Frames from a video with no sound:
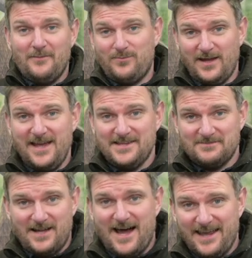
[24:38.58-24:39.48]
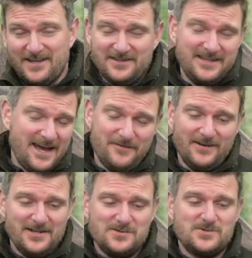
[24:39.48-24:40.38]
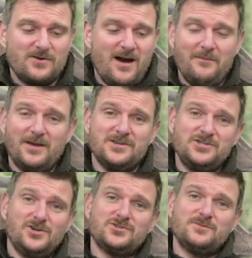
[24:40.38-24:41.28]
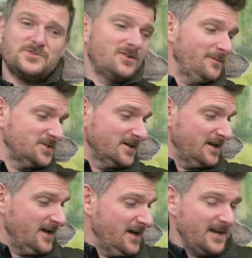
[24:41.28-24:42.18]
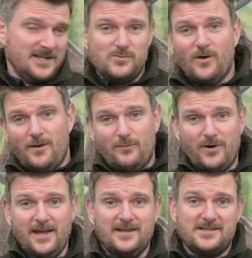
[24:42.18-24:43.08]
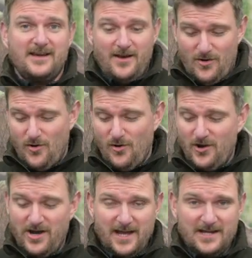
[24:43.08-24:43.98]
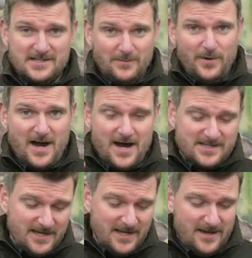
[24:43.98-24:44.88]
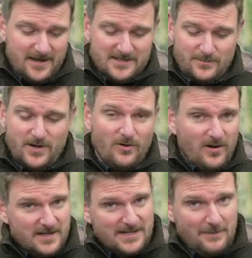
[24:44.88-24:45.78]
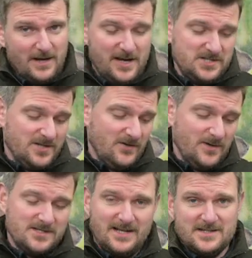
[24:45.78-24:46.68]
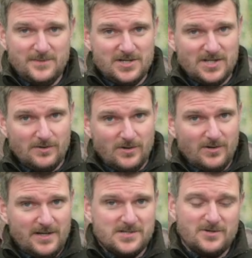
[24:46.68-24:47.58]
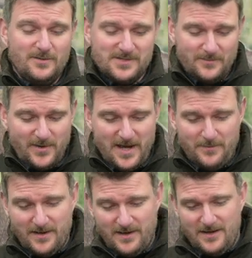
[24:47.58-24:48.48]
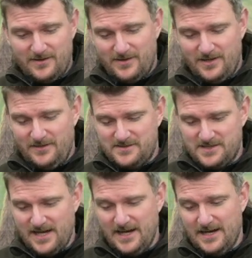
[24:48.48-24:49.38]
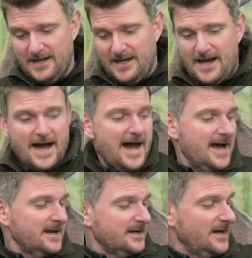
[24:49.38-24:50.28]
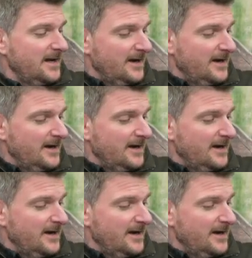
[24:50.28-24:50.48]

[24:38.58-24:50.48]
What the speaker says: Please like and definitely subscribe, because your subscription is what brings Hornady to the party, to bring all this ammunition, which lets me shoot all these groups on paper that you've seen. And